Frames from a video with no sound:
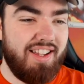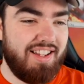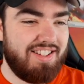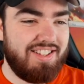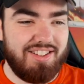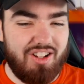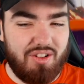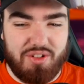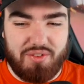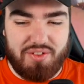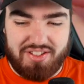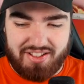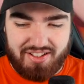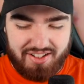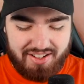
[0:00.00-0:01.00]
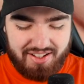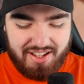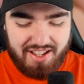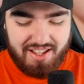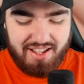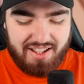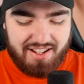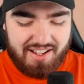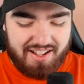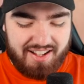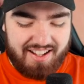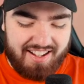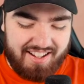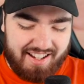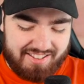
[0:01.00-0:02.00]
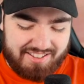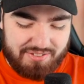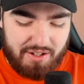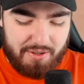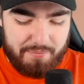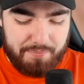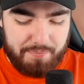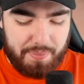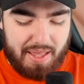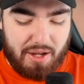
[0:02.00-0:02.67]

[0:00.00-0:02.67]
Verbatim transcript: I should not be up this early. Next one.